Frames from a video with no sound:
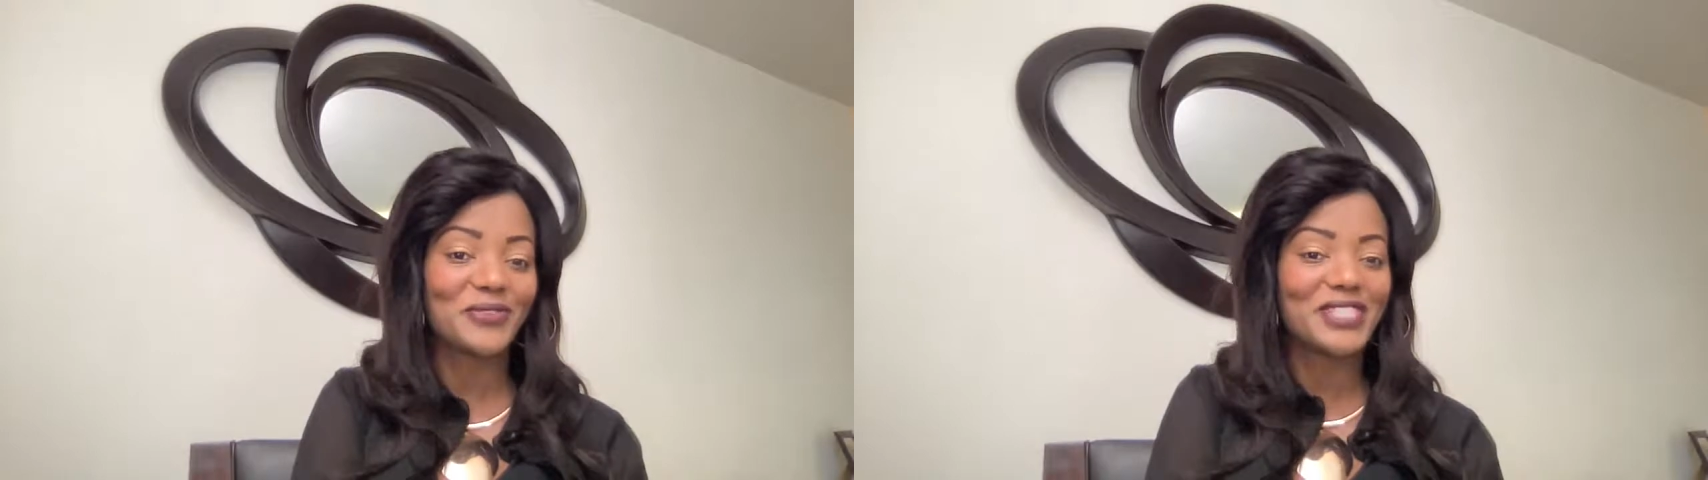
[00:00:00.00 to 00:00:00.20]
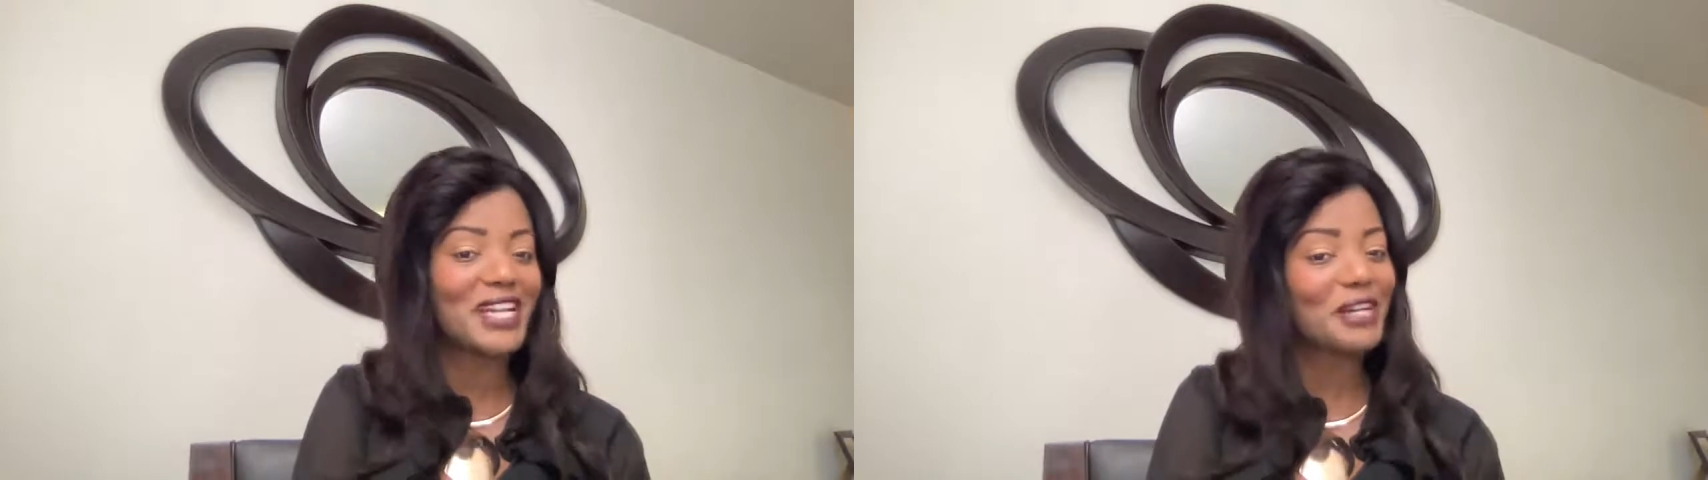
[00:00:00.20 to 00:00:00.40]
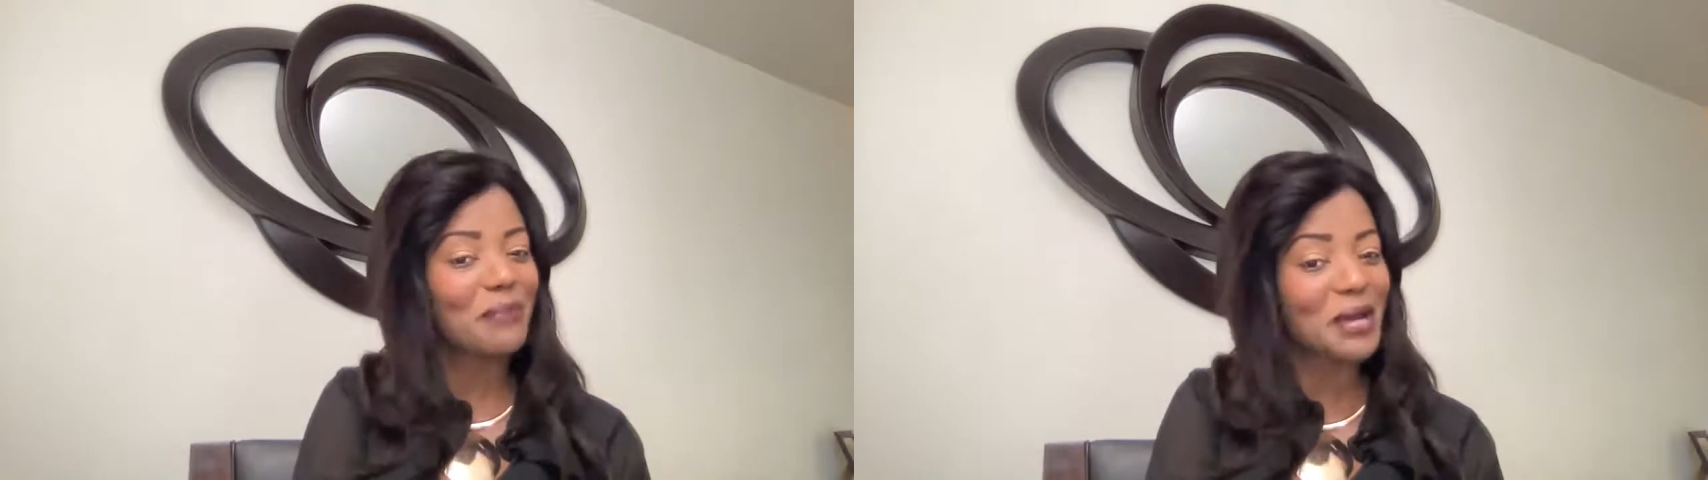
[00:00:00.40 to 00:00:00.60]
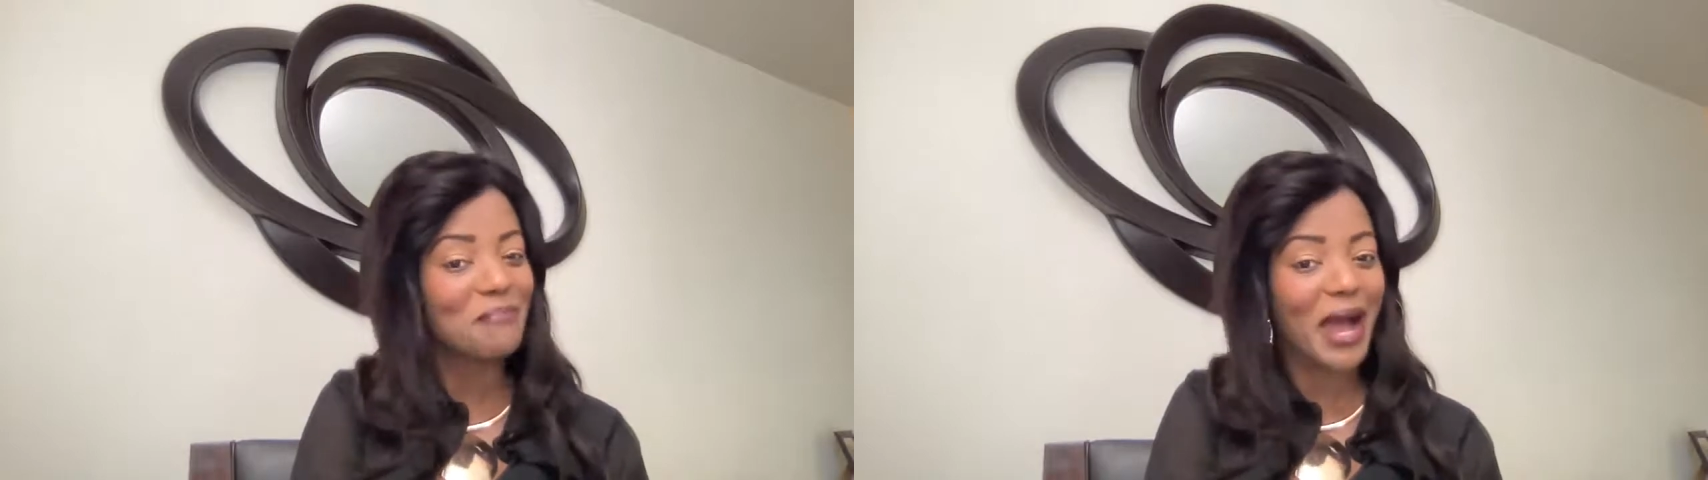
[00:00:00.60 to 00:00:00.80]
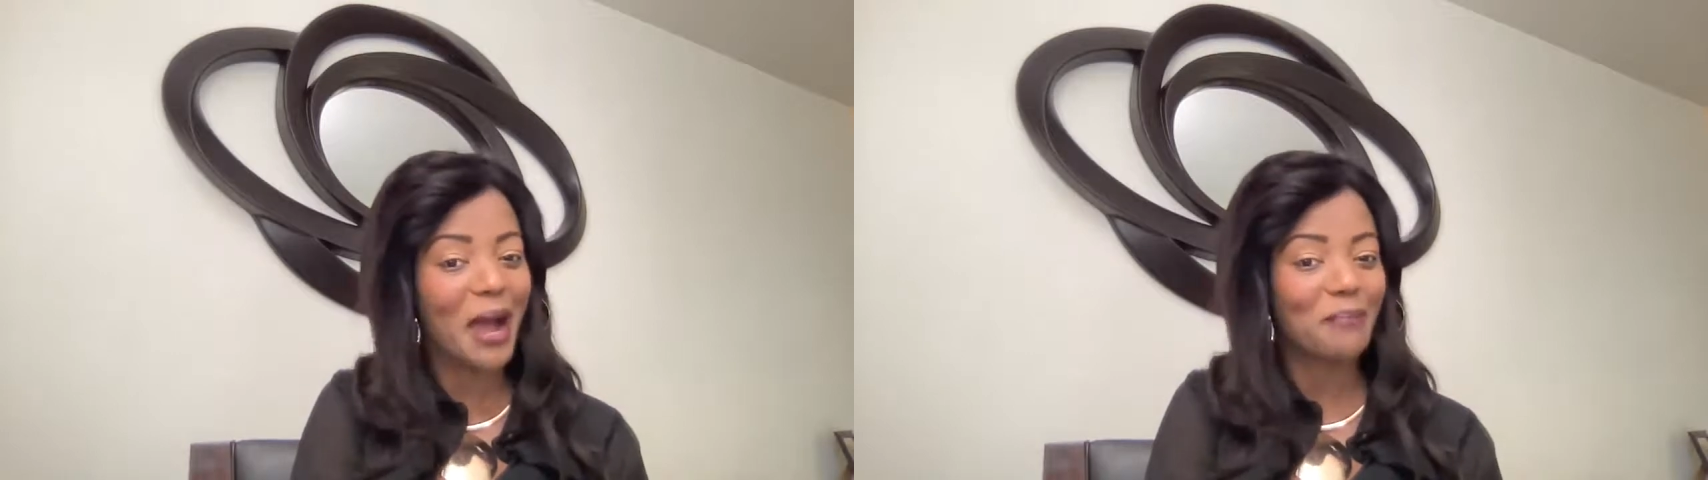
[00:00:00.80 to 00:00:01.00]
She was like my
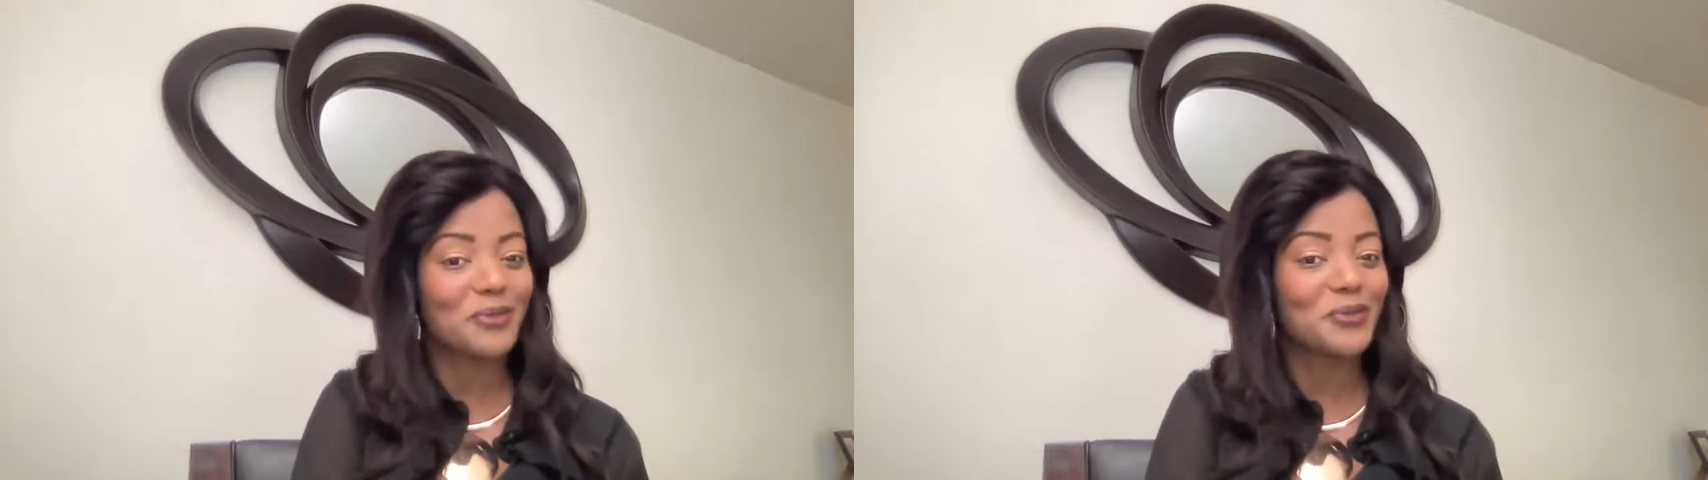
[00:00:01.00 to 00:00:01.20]
mom.